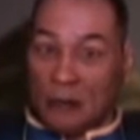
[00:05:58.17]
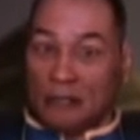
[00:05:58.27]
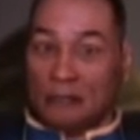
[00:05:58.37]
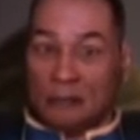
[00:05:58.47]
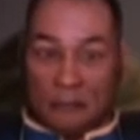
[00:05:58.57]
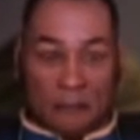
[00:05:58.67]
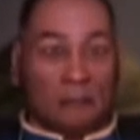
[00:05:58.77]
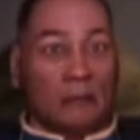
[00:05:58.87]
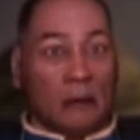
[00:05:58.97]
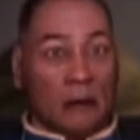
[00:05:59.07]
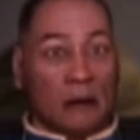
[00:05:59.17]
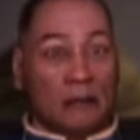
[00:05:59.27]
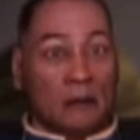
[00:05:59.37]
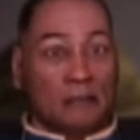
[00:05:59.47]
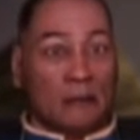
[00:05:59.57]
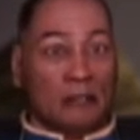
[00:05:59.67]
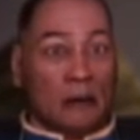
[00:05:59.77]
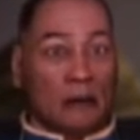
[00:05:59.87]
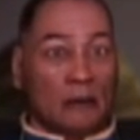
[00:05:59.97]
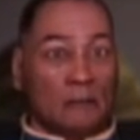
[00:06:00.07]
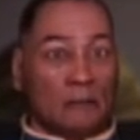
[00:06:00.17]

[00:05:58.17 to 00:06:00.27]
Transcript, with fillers: right. I need to step aside.